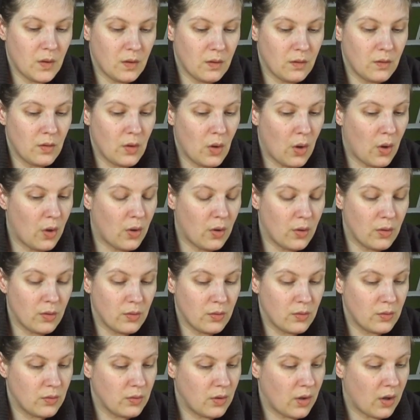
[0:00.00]

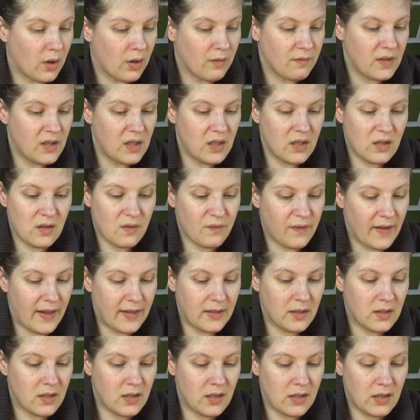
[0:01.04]
none of these
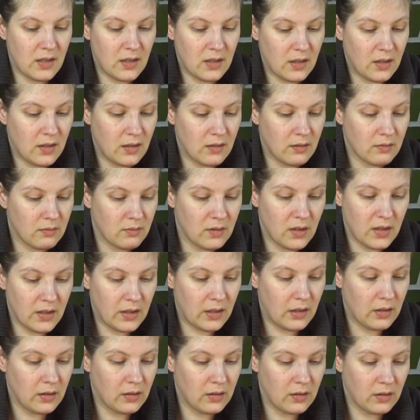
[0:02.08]
fancy
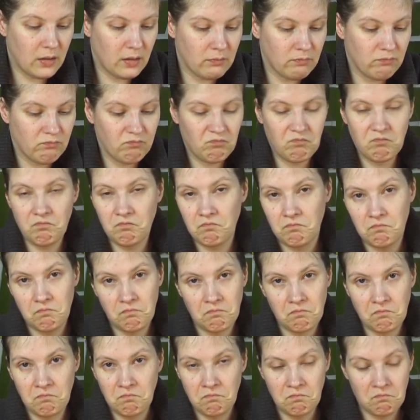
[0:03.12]
little
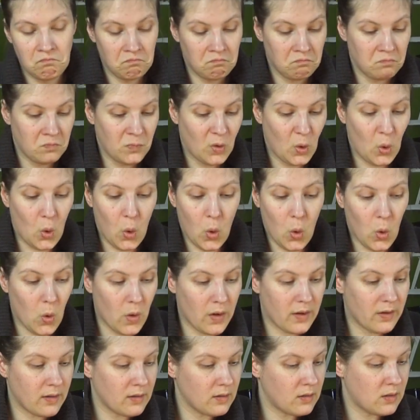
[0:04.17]

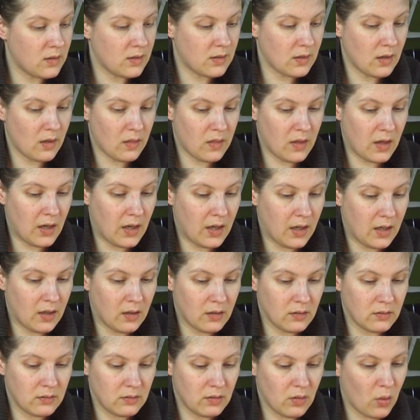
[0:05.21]
chords
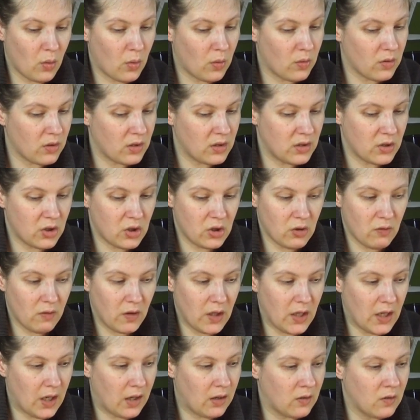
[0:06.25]
there, no orange, no
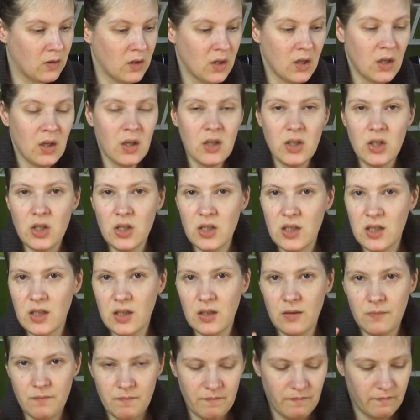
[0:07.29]
yellow.
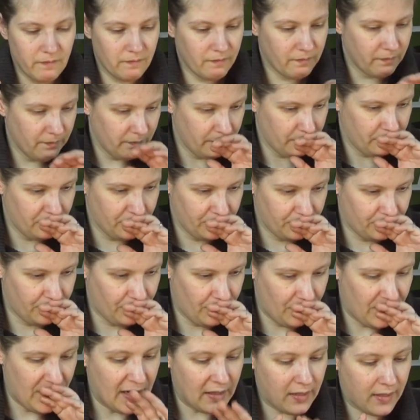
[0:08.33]

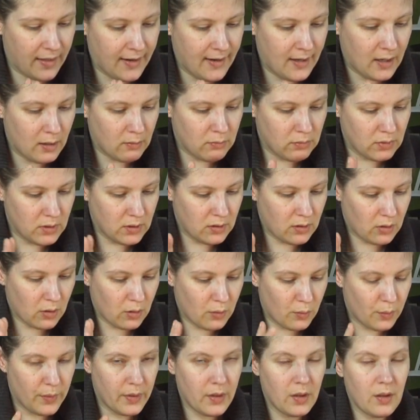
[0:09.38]
I think I will
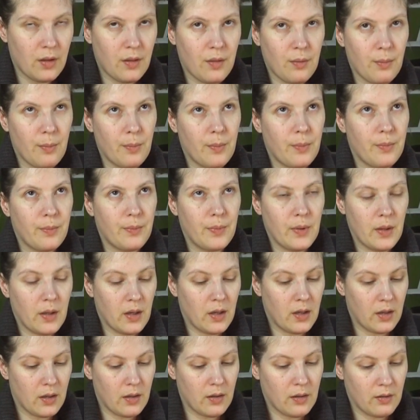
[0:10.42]
go with
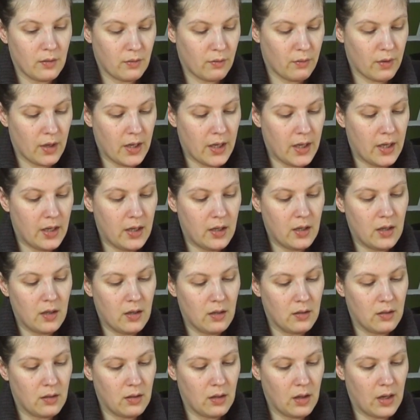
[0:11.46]

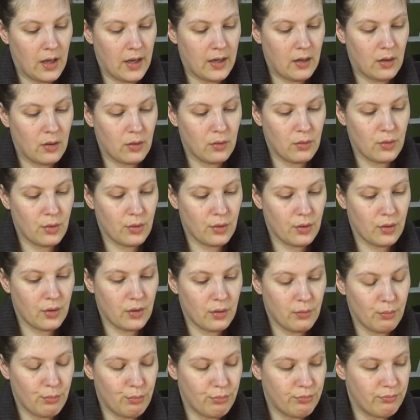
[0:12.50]
gray, light
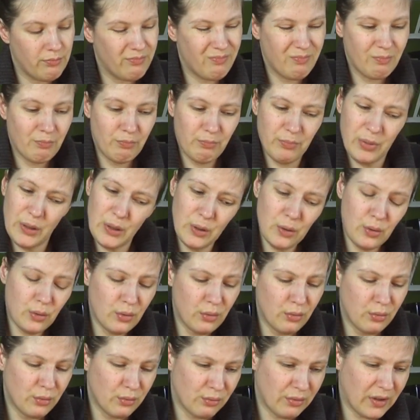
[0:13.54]
ochre,
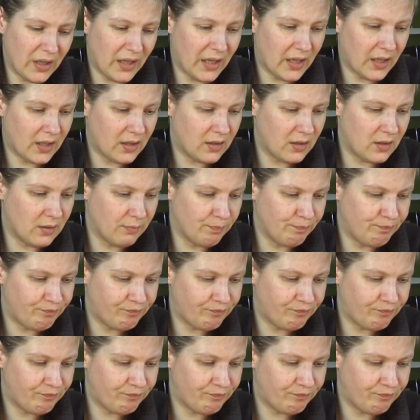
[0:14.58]
blue, red,